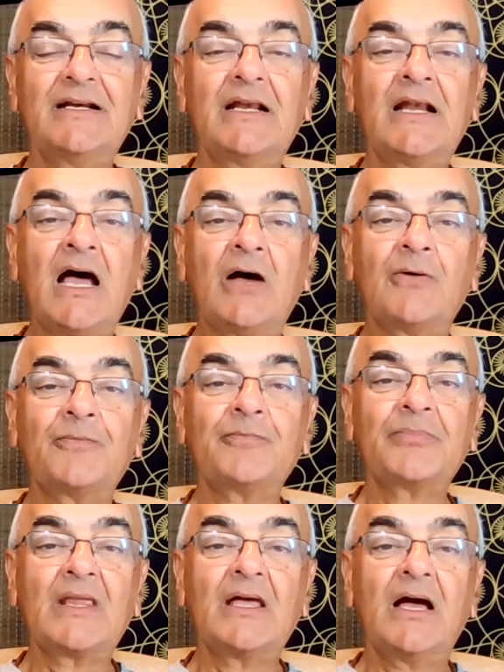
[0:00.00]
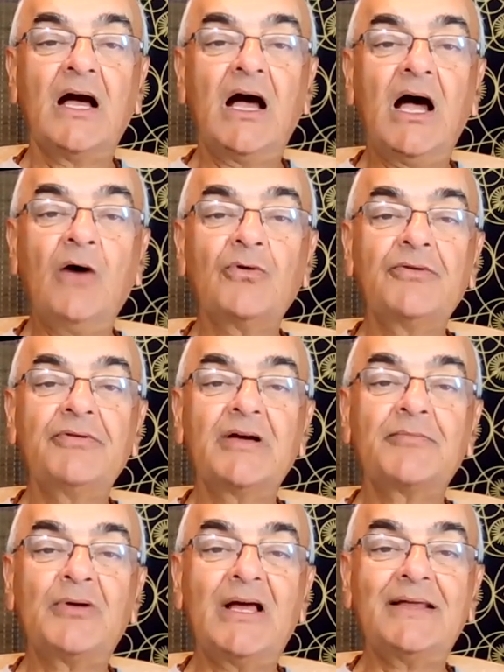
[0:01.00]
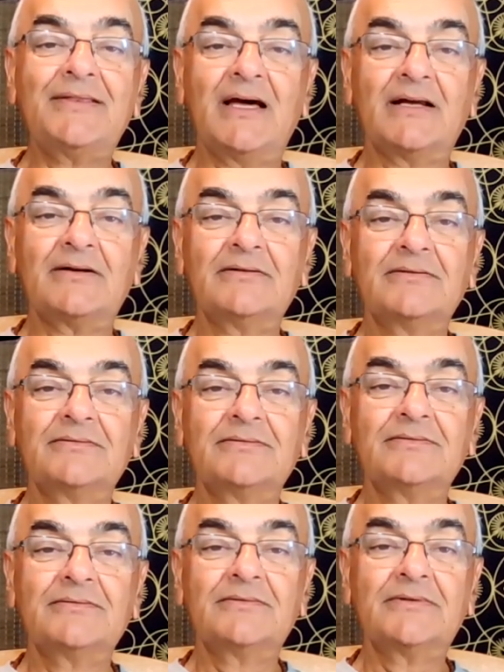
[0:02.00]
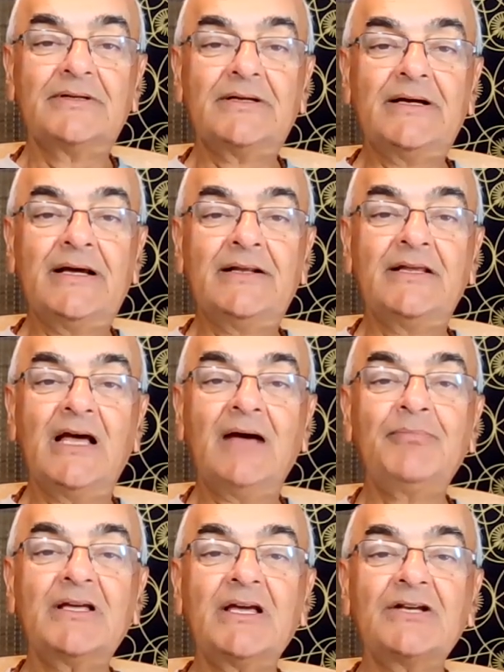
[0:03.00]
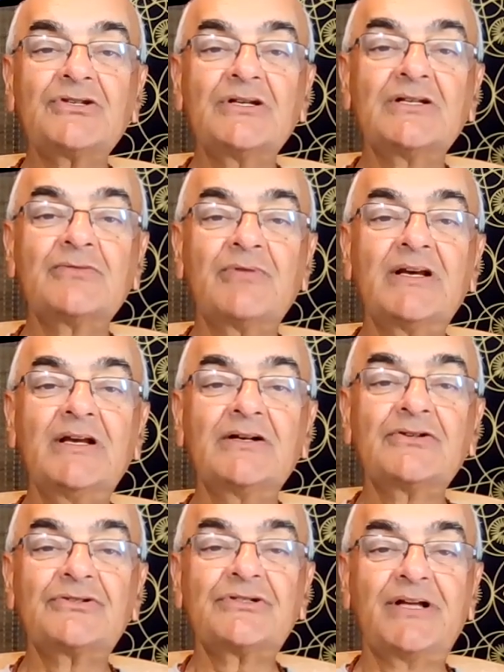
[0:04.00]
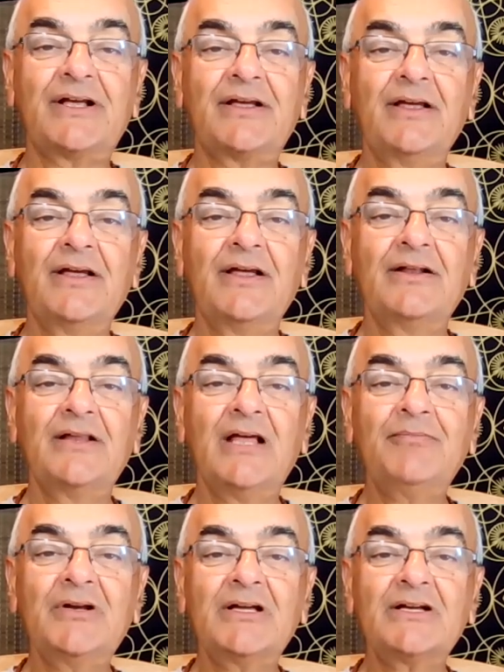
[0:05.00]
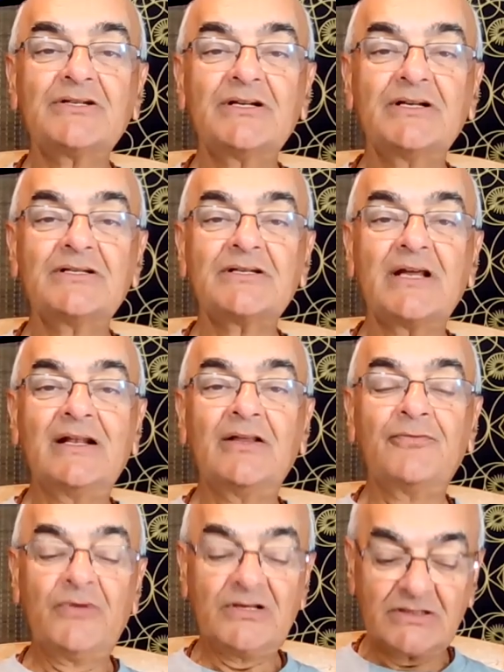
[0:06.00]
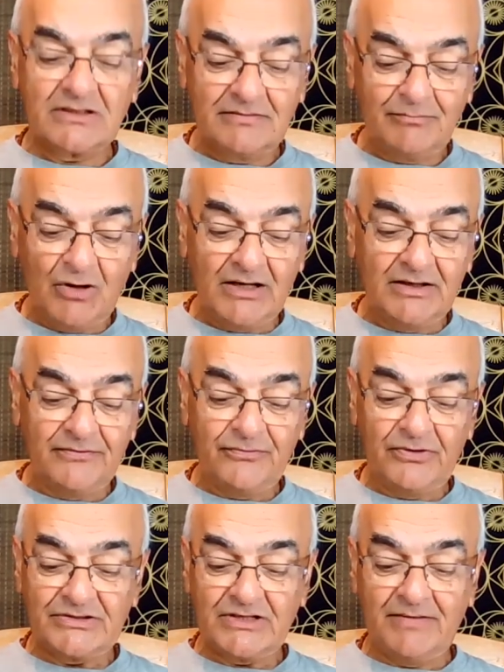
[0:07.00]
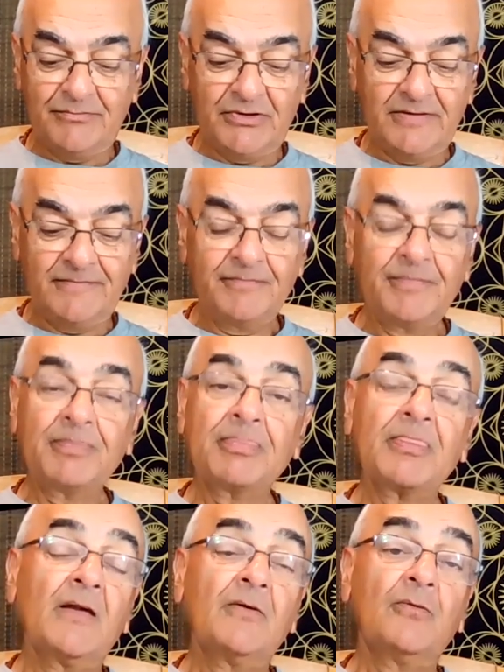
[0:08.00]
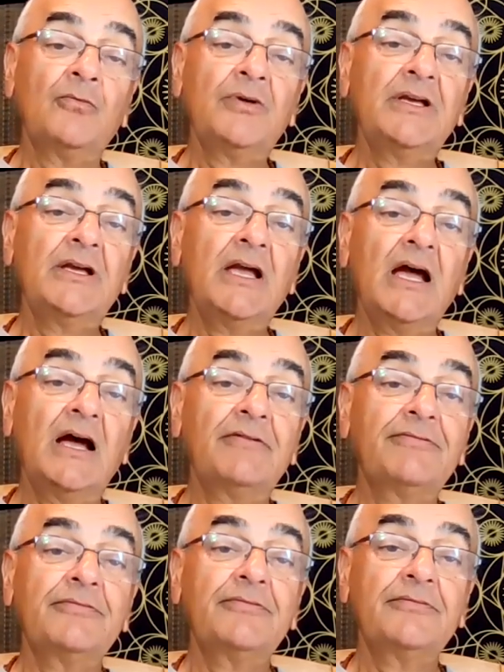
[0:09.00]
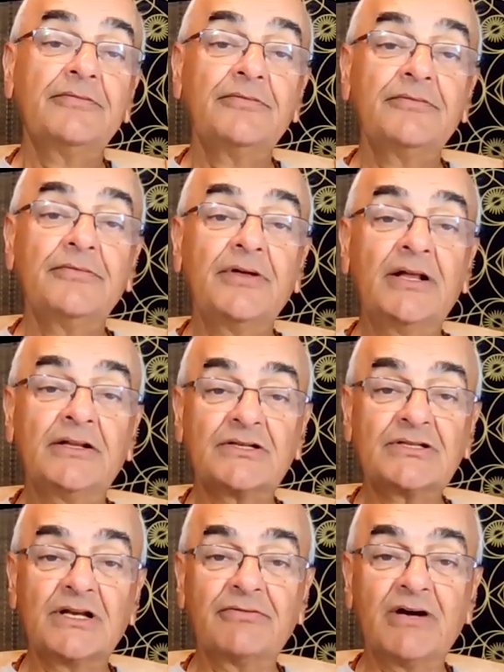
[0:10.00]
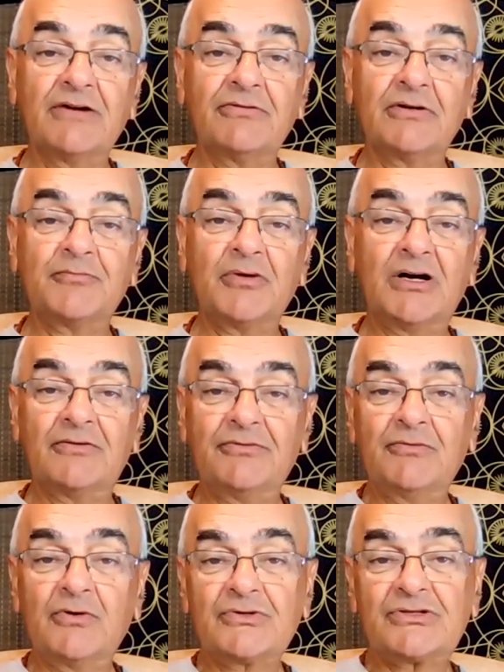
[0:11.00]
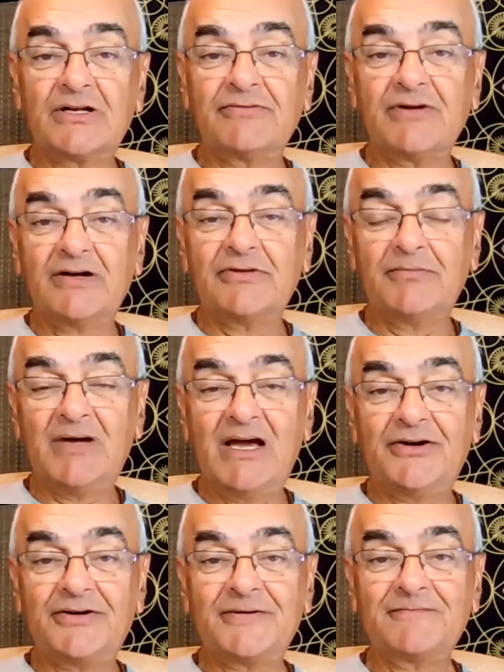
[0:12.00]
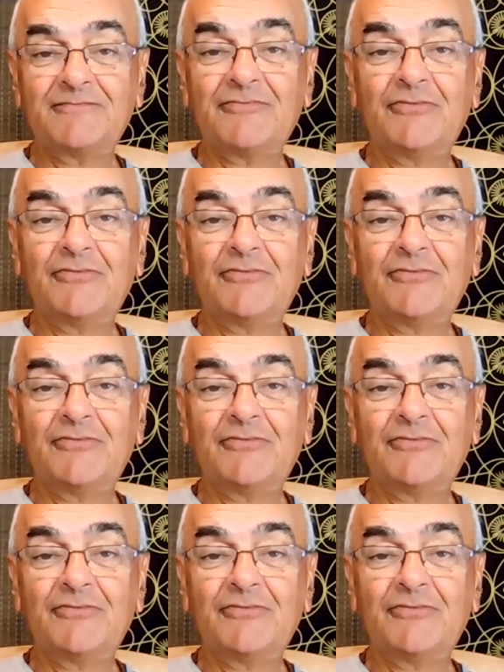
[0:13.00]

Now, how do we apply that? And the application is very interesting. The application is in the physical body, for example, we have at the survival part, we want to survive the matter.